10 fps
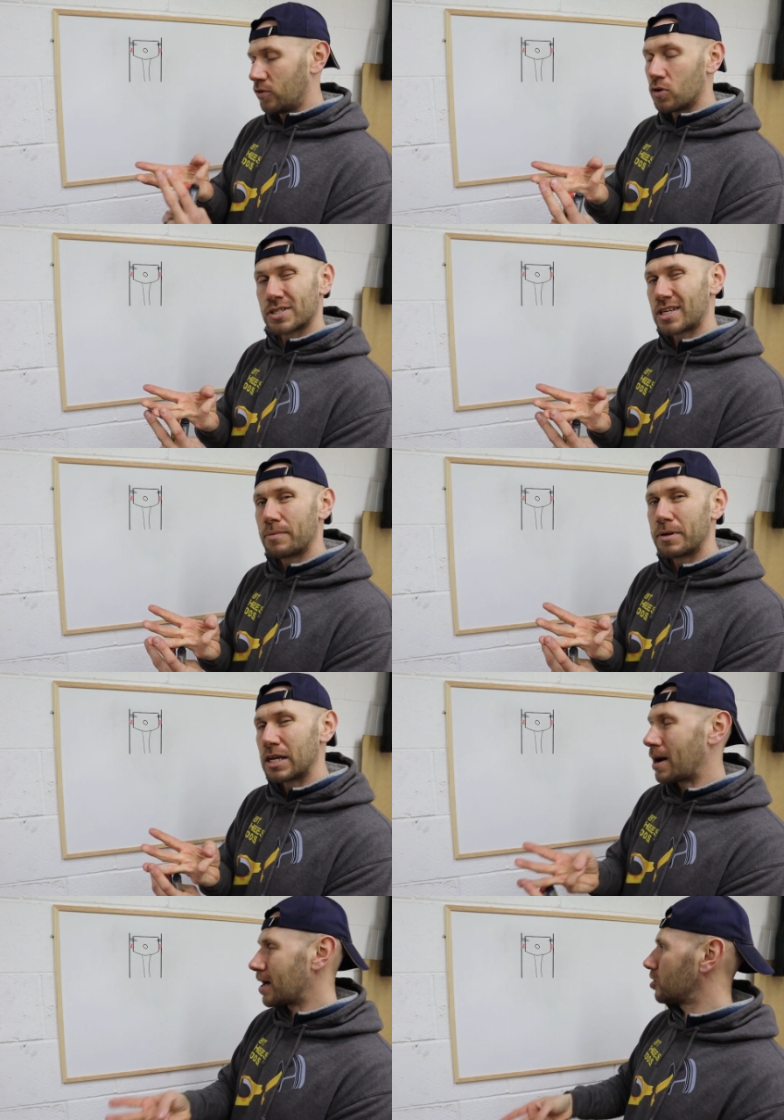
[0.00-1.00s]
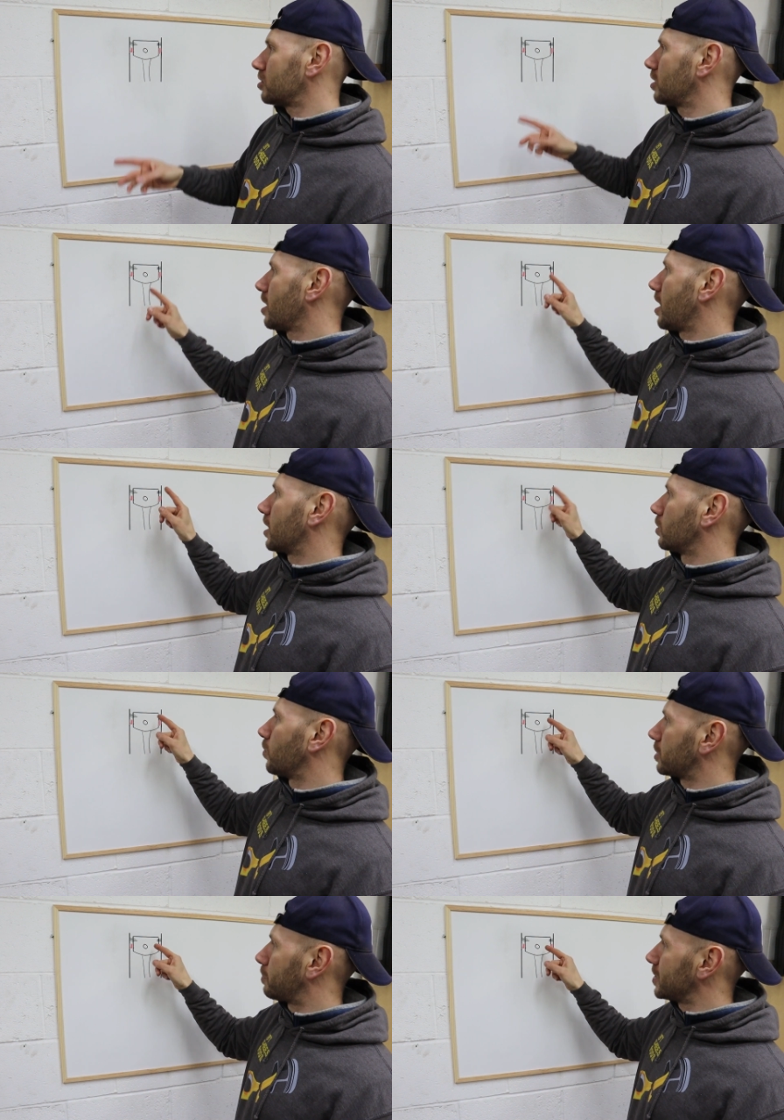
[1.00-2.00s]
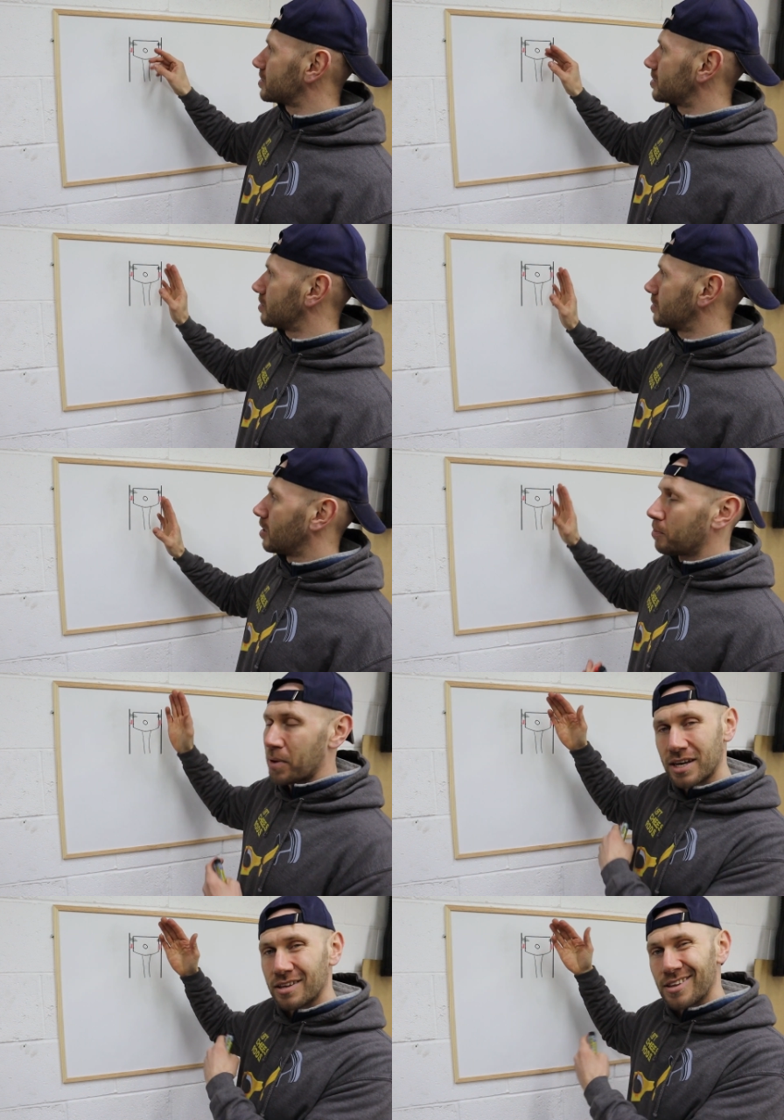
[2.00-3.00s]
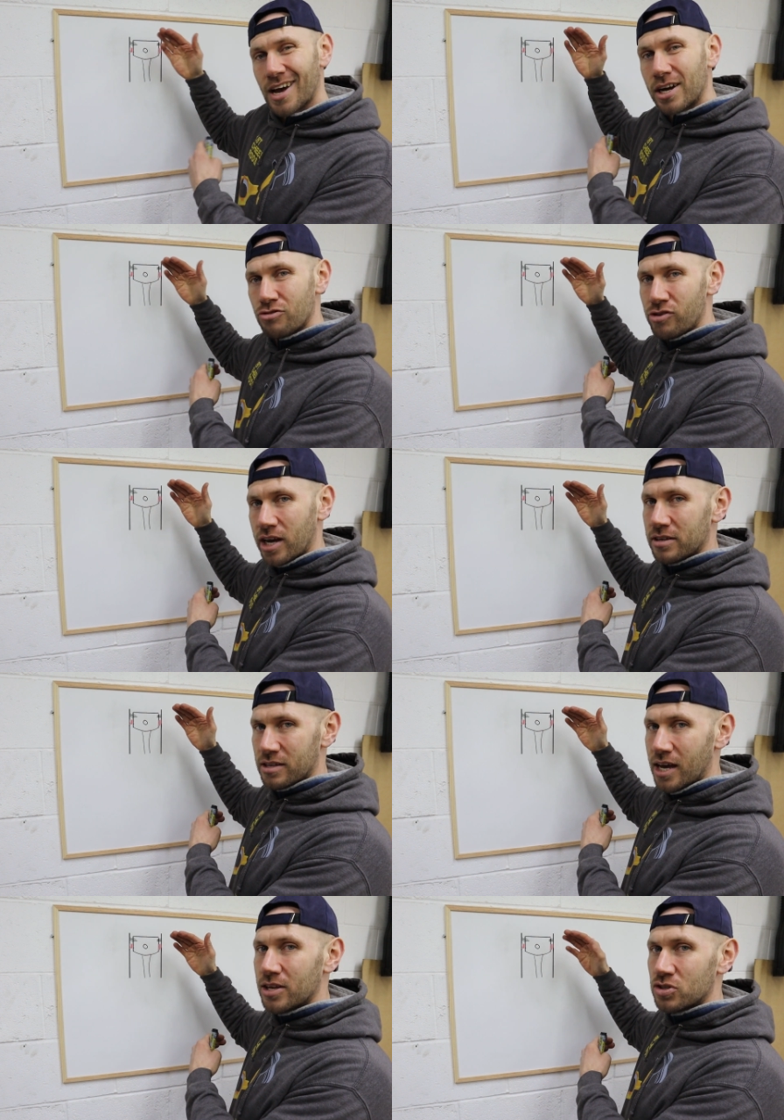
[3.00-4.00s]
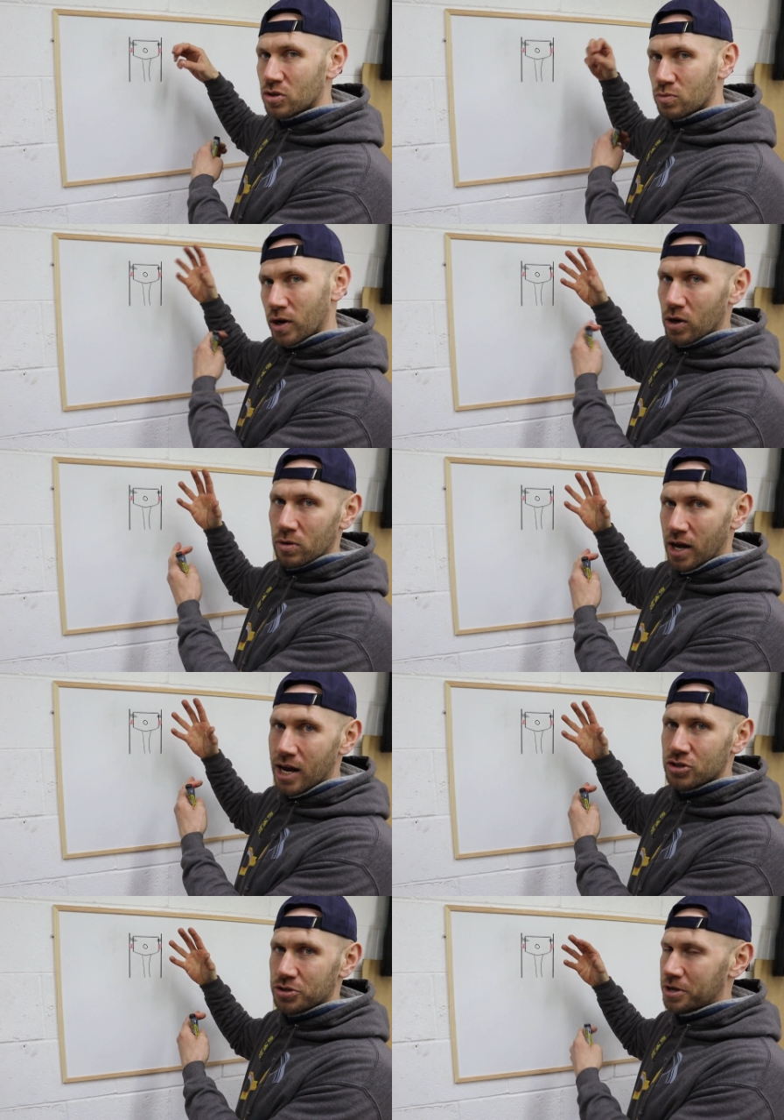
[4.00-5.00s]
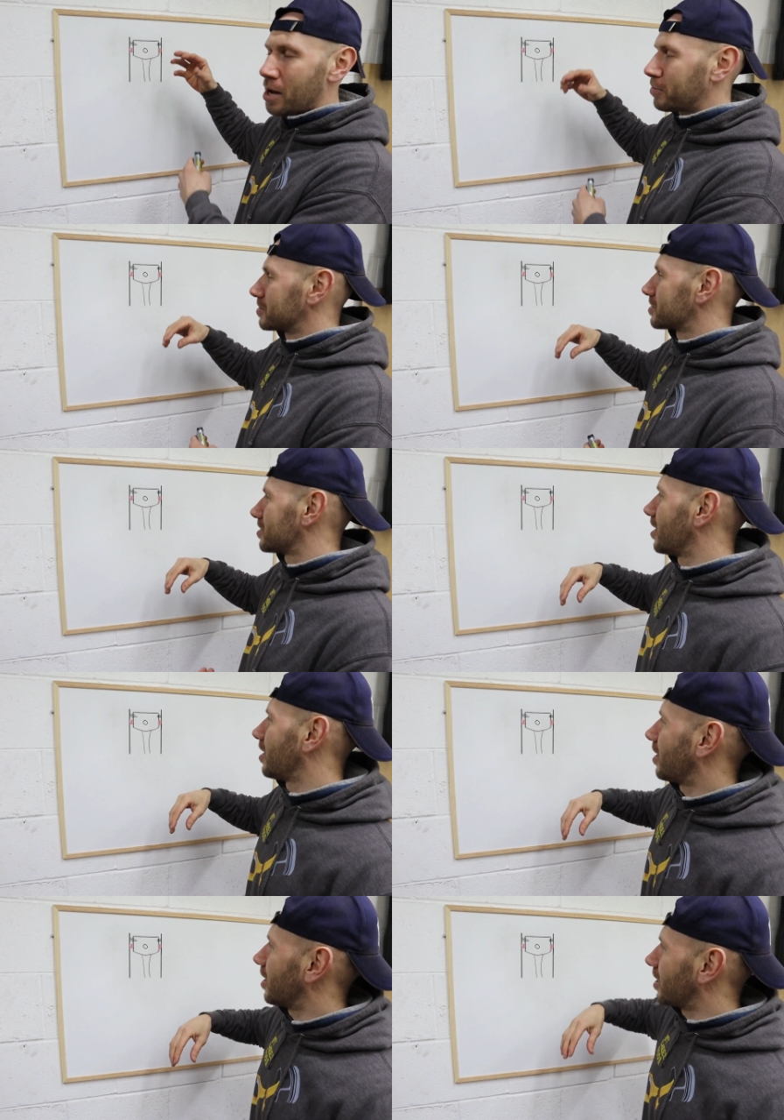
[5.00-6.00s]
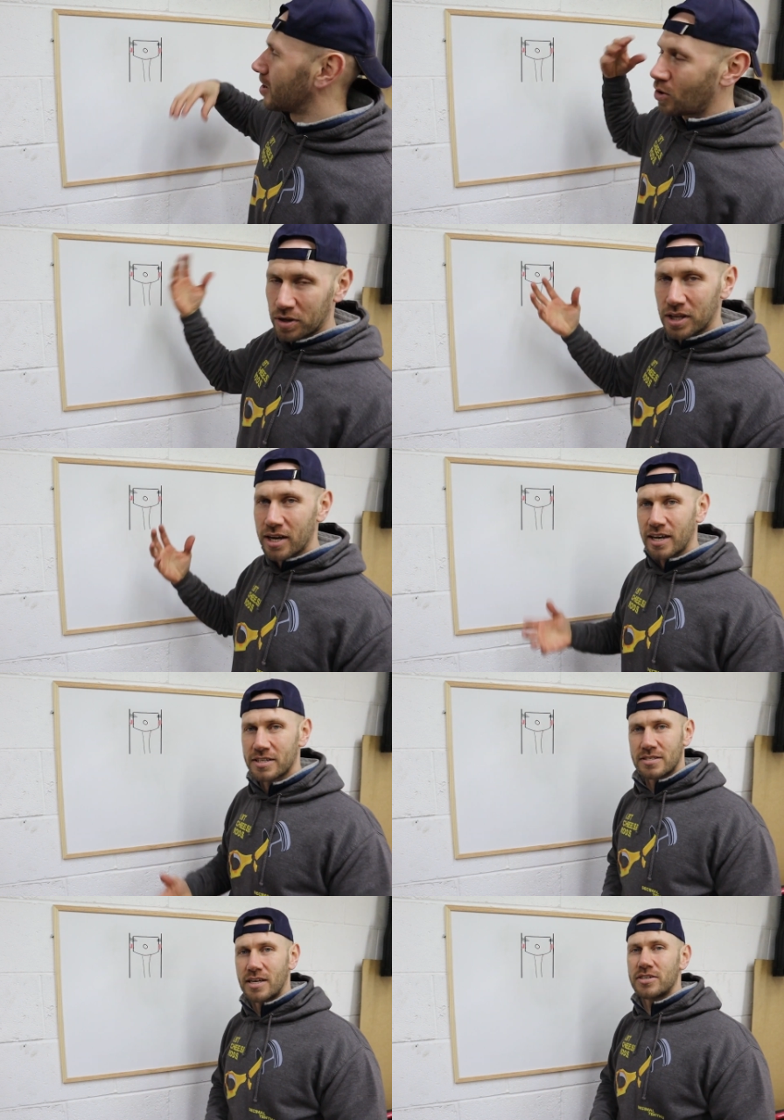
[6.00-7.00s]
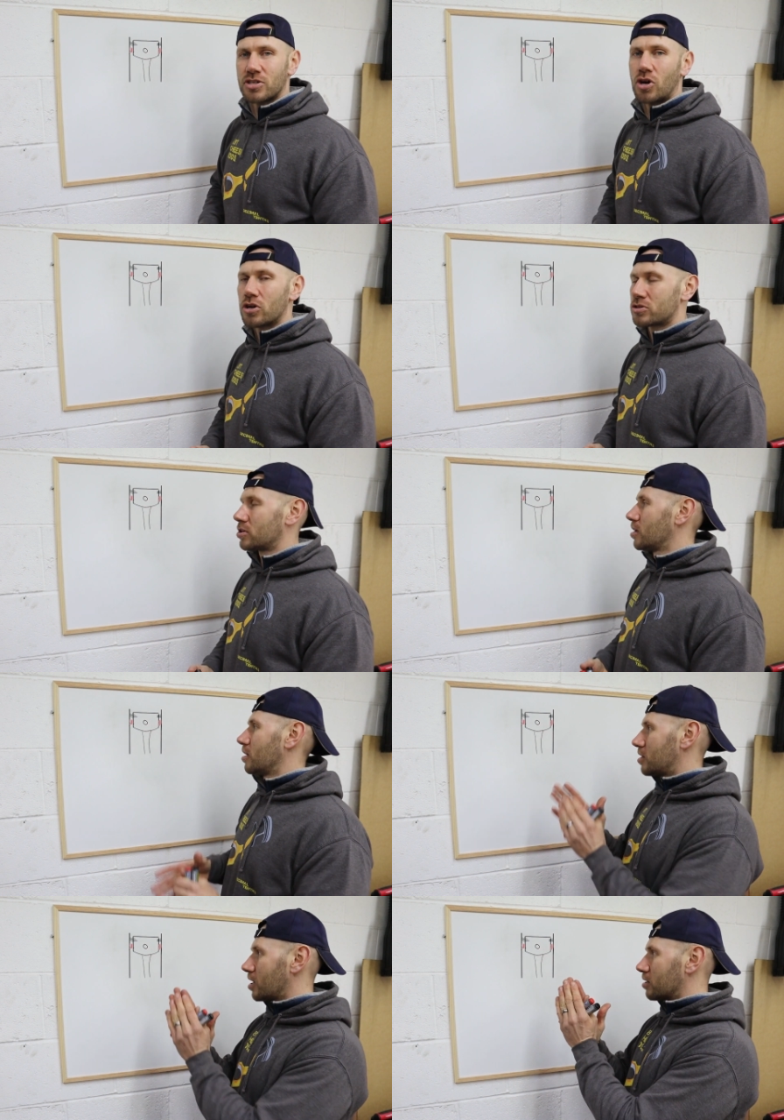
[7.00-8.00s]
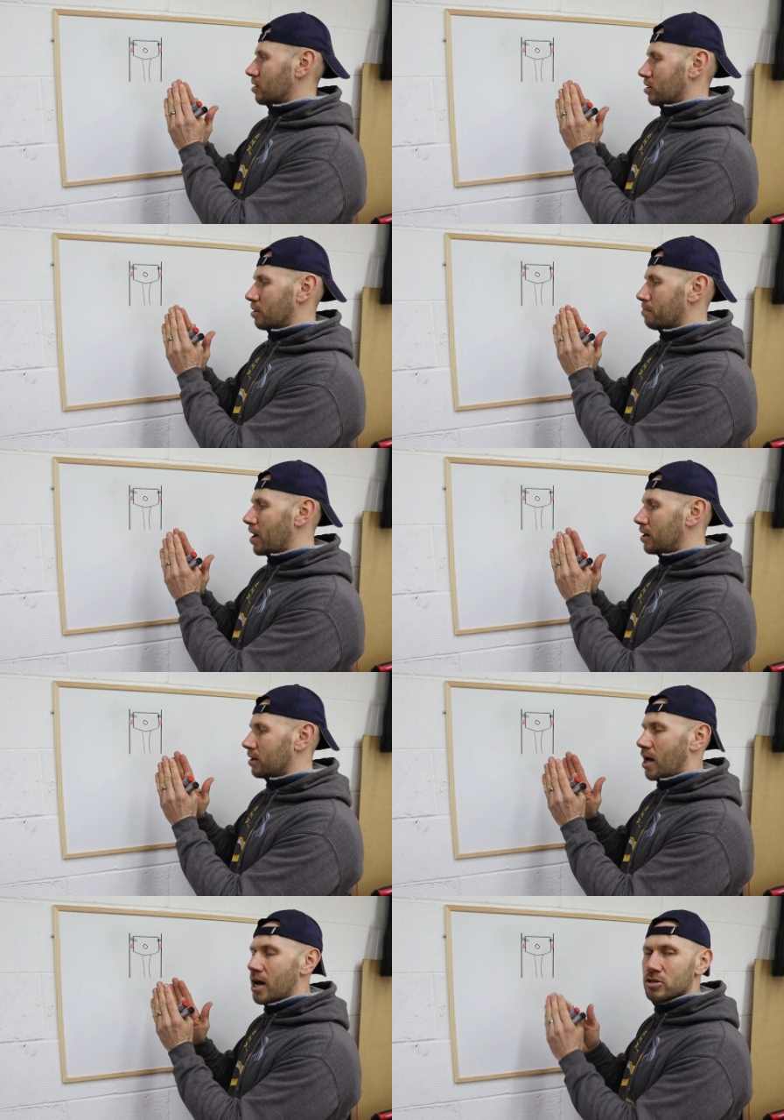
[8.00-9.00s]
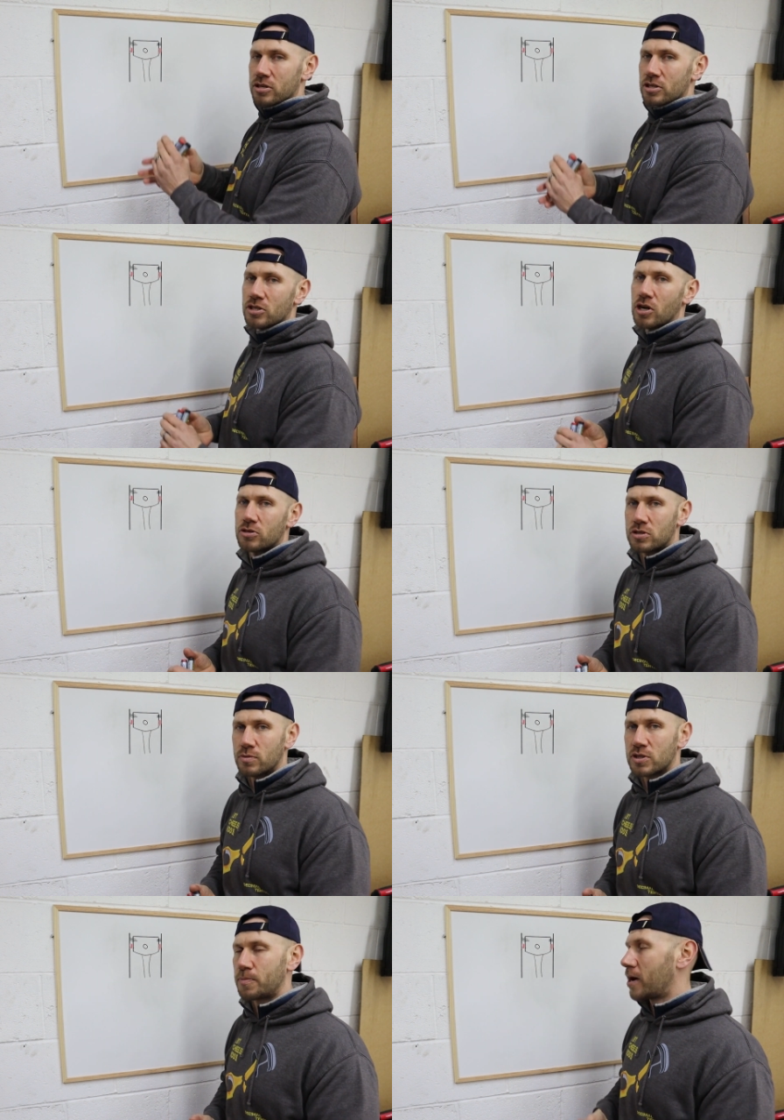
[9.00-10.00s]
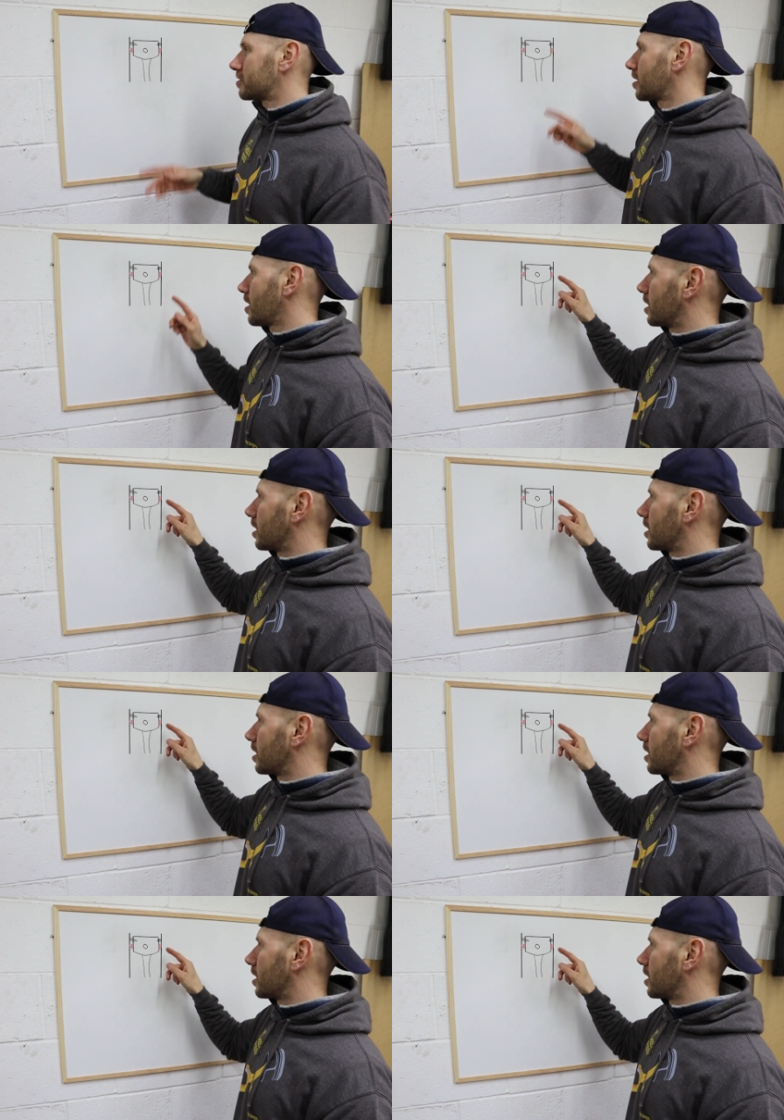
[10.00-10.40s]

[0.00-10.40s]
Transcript: forged aluminium alloy. And then when the piston, being at the angry end of the engine where all the action happens, uh, when that gets nice and hot, then the metal actually starts to expand.